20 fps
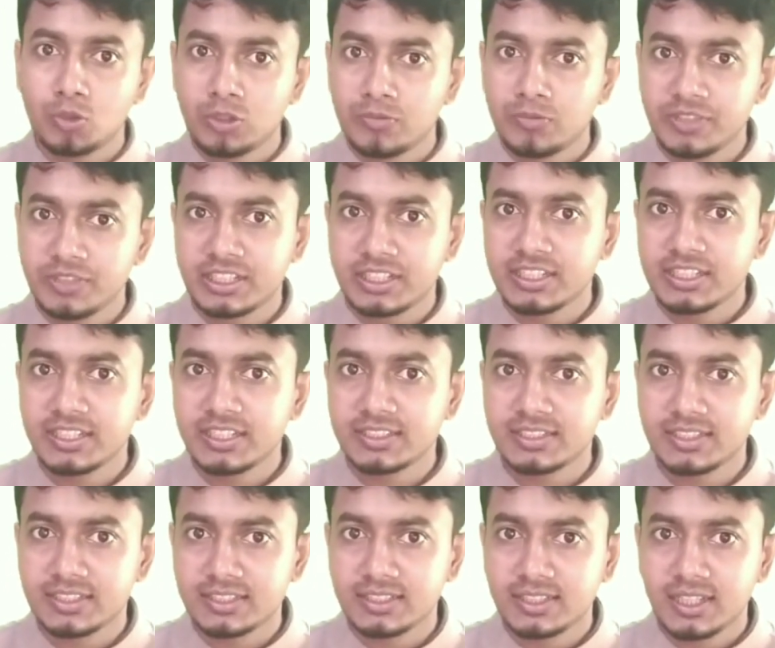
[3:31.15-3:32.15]
will be
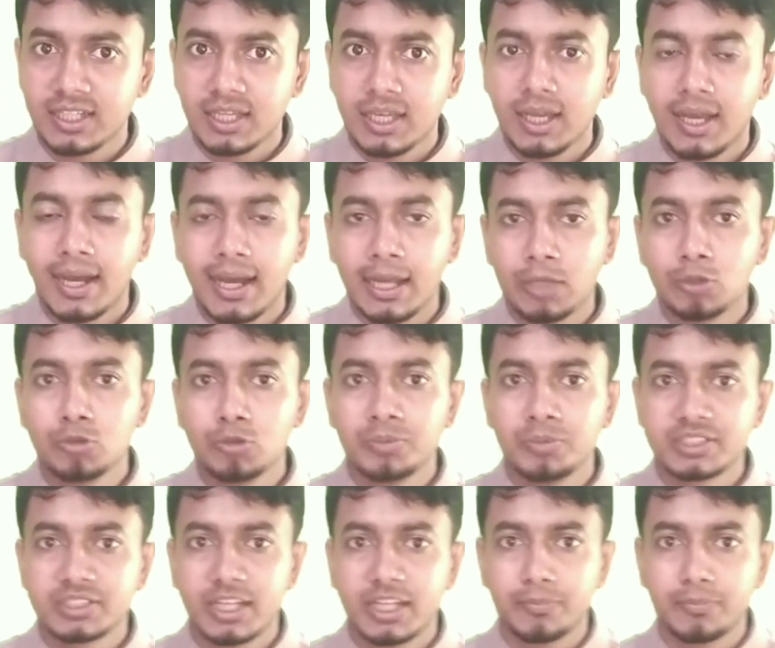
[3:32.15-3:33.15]
created, I
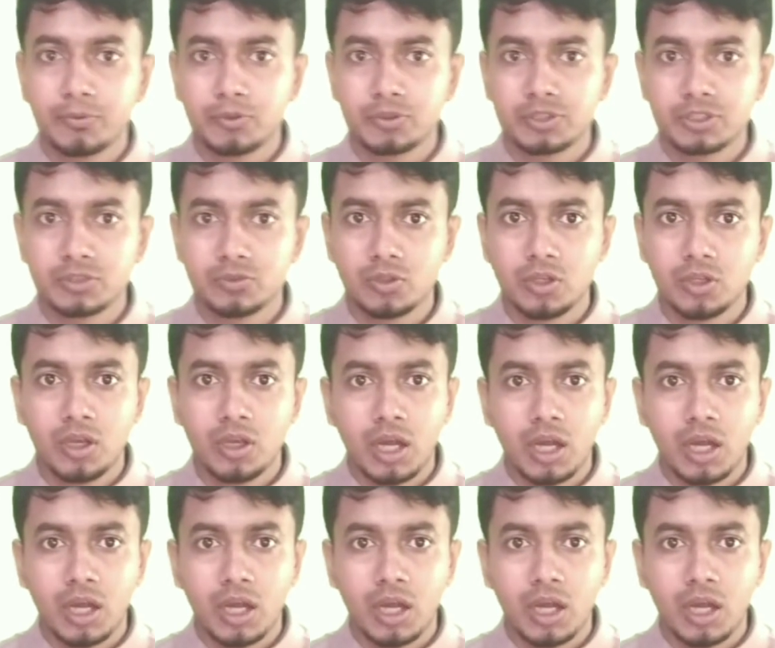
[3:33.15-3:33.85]
will be support you.